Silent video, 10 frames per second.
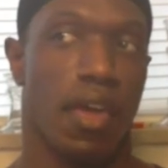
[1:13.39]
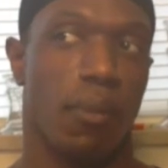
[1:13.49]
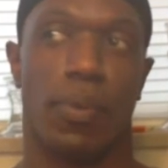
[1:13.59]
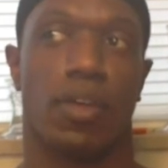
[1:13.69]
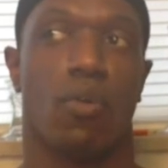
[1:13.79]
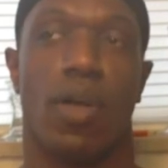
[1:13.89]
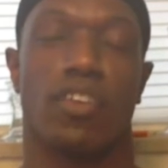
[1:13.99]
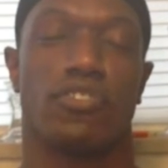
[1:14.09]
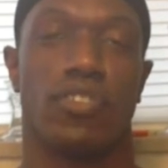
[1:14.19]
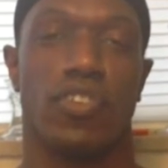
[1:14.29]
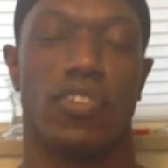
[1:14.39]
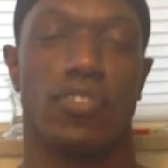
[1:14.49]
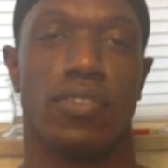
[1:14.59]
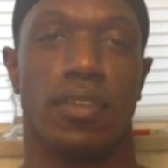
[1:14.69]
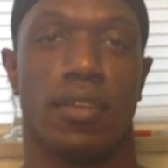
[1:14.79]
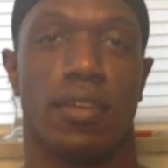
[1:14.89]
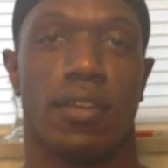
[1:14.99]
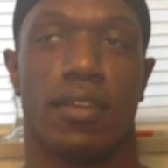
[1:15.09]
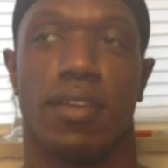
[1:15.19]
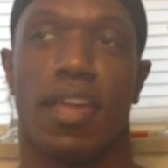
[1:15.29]
epic questions,
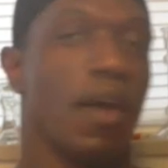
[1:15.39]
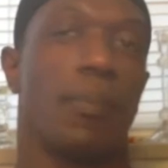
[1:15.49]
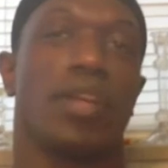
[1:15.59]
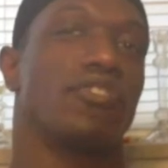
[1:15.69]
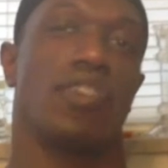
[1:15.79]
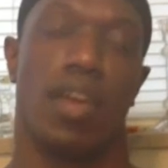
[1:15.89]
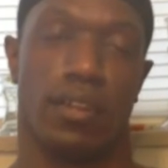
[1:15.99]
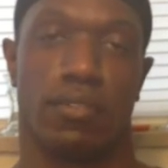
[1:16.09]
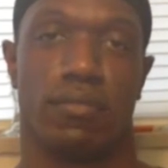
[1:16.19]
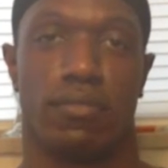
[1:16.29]
epic channel.